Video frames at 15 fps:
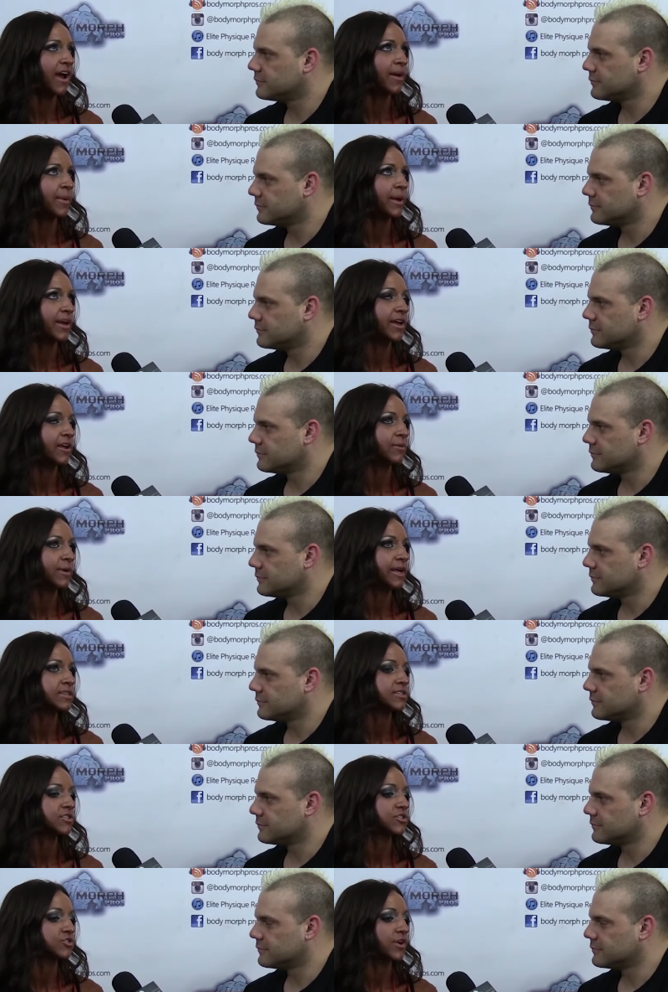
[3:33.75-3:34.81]
Speaker 1: I might hit wings
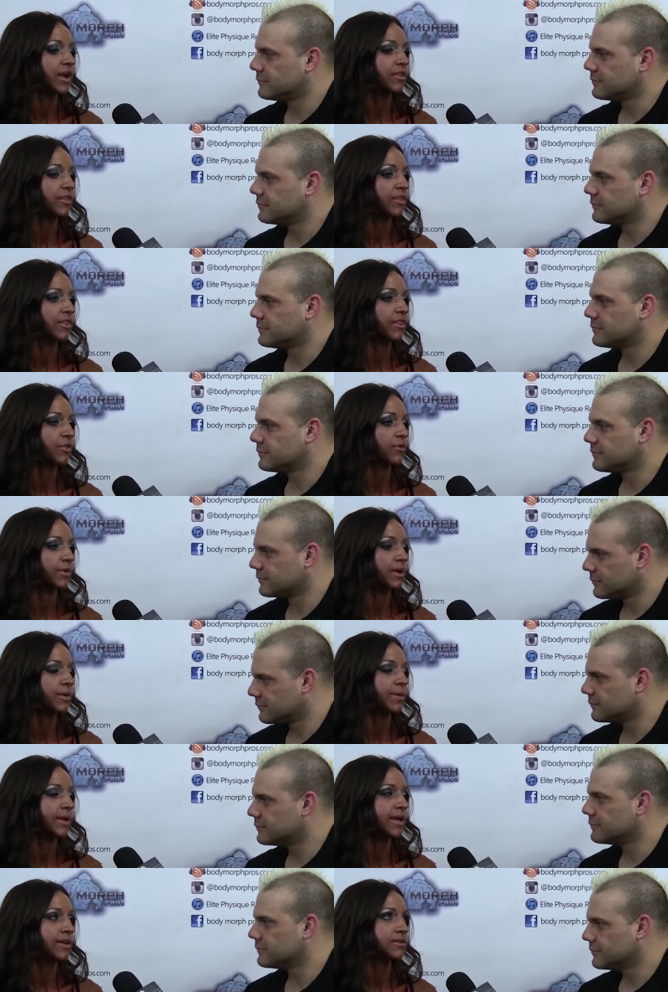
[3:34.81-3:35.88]
of strength in three
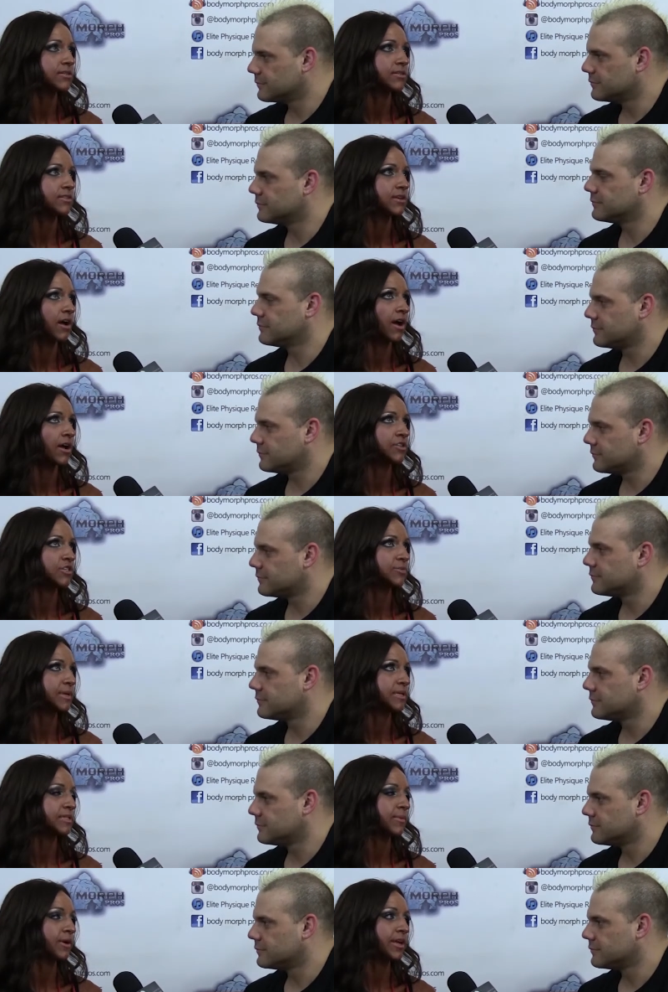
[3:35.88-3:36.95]
weeks, mm -hmm. uh, just because
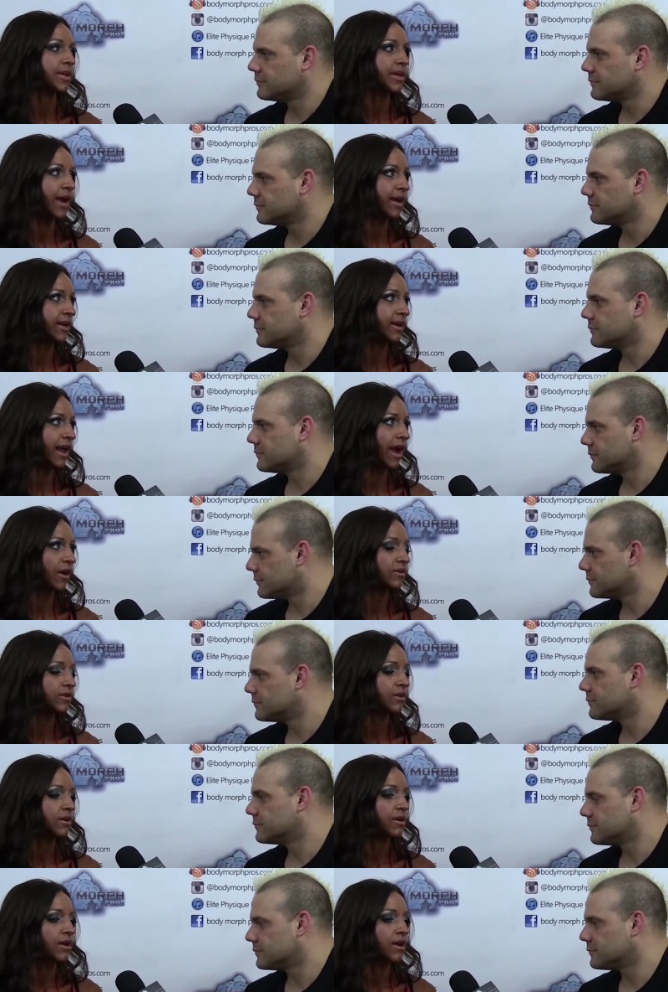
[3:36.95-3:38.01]
I'm already dieted down.
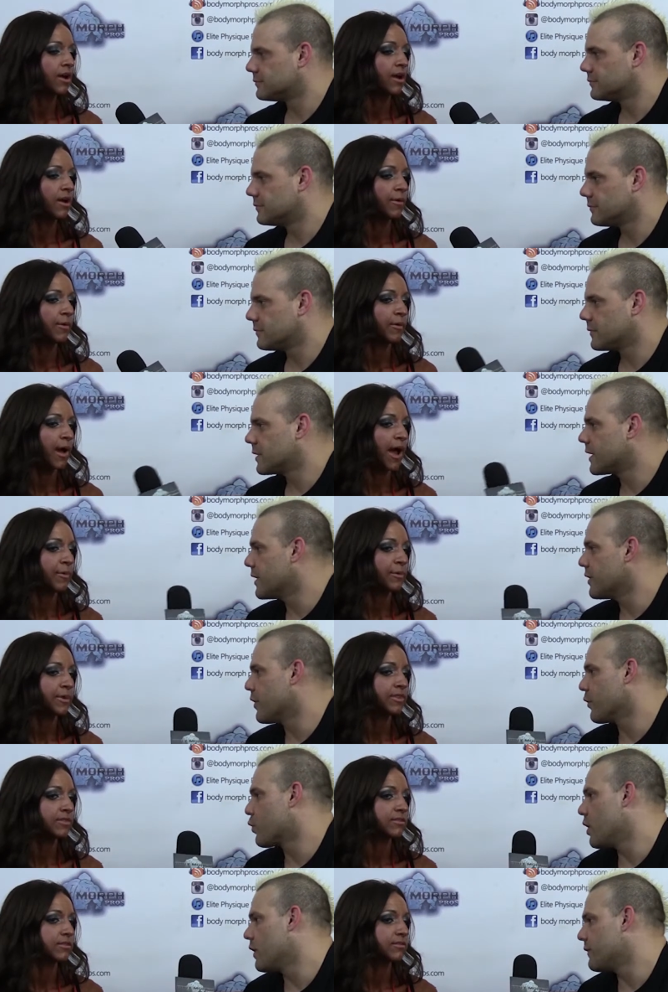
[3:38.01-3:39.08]
I get another
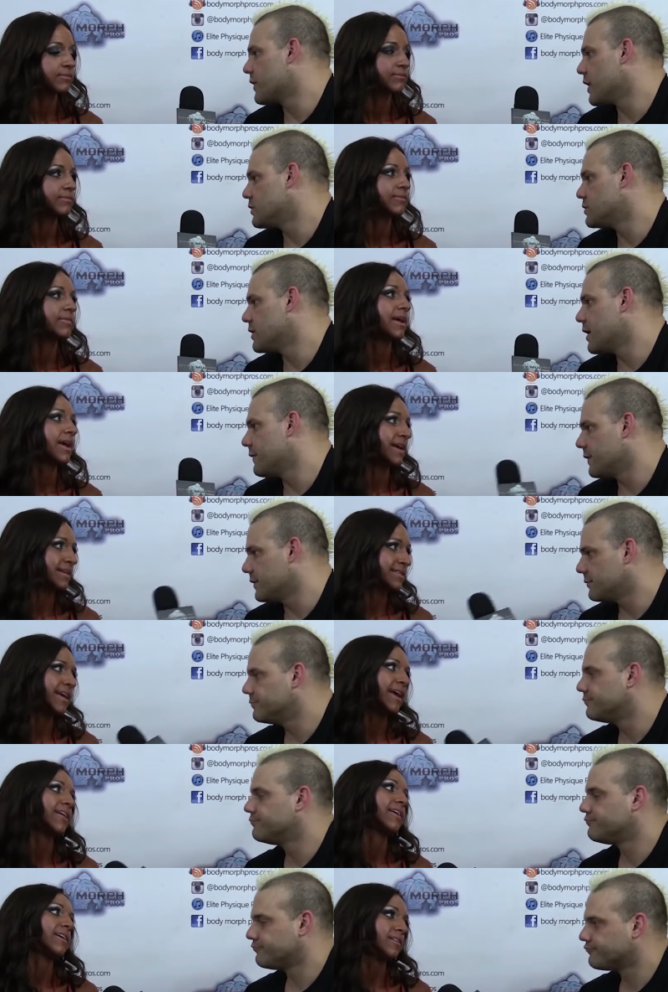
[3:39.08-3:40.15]
Speaker 2: qualification out of it.
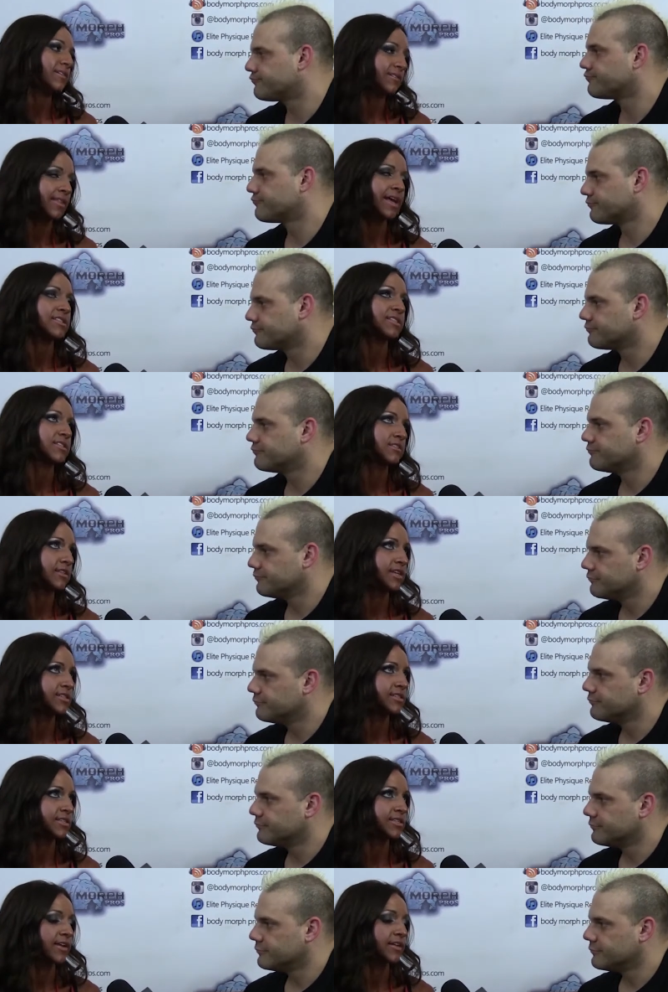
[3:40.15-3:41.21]
Speaker 1: Exactly. That's that's
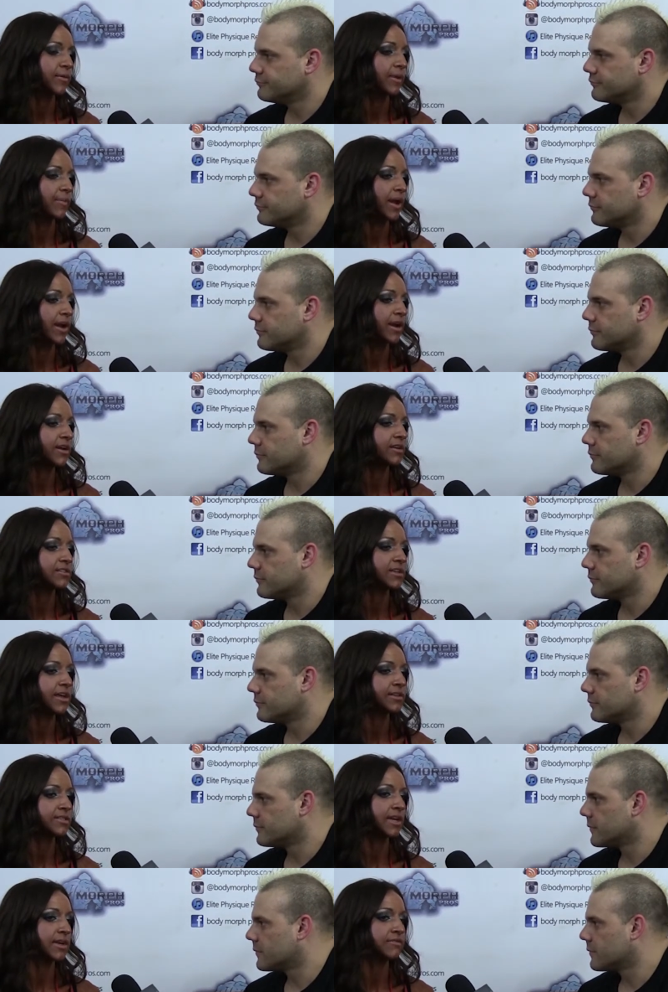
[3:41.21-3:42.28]
exactly where I'm headed.
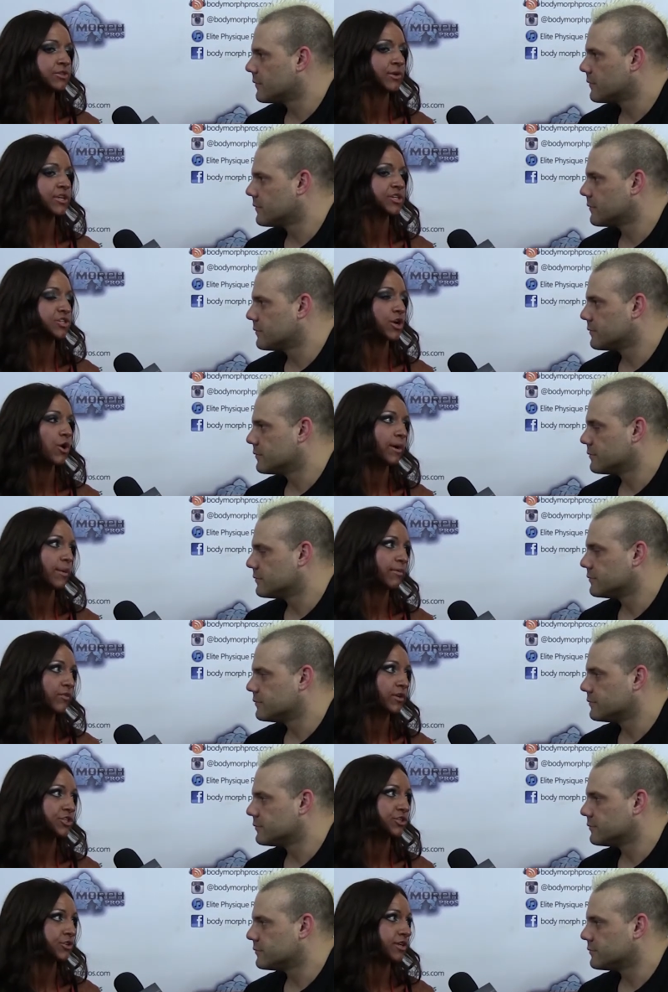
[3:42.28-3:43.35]
Instead of doing a show right before
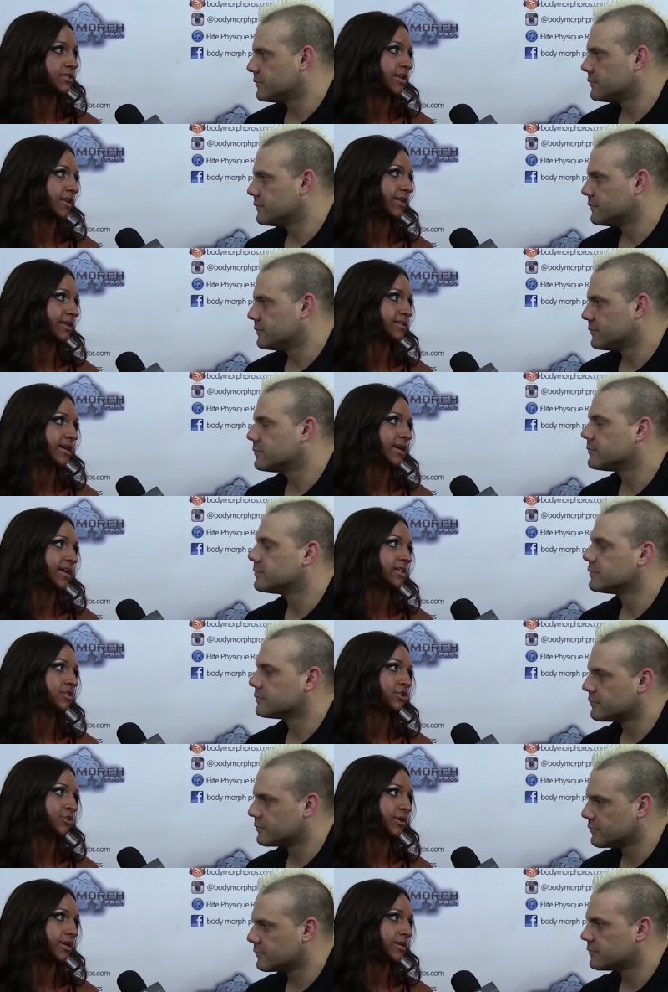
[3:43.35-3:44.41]
juniors, I'd like to hit
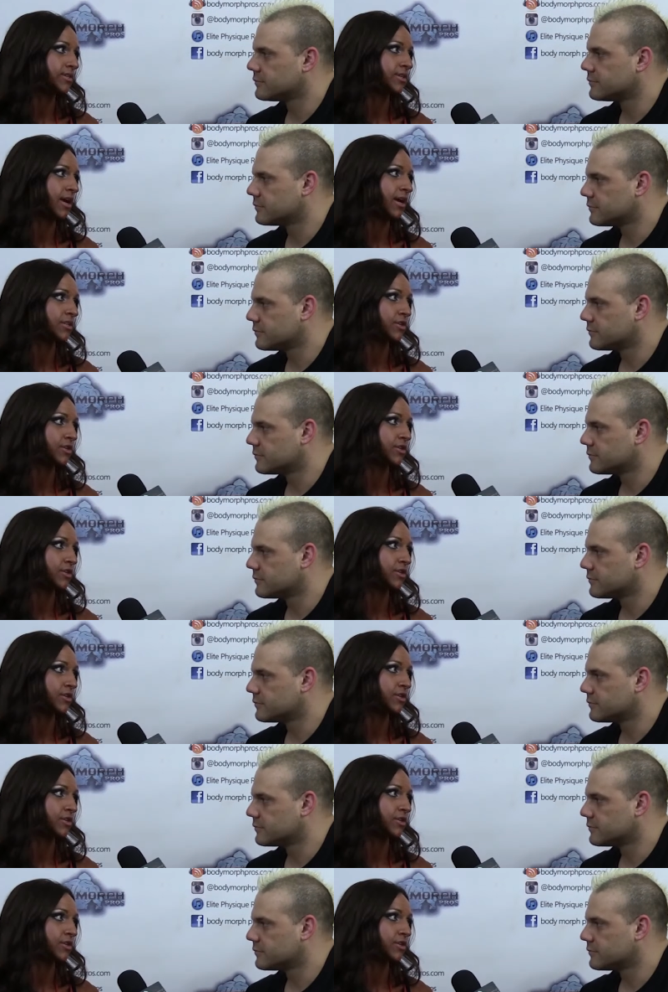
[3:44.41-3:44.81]
juniors uh,